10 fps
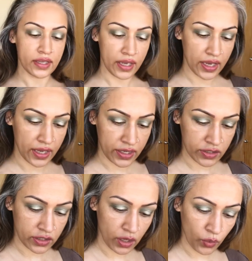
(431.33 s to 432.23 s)

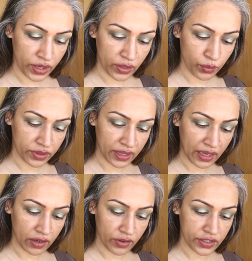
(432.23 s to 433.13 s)
and go in with that
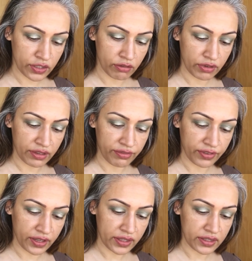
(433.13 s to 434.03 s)
lighter green
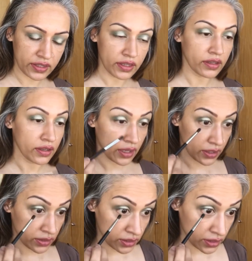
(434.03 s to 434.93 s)
first and
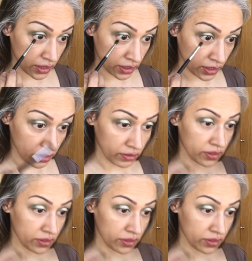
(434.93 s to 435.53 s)
just take it,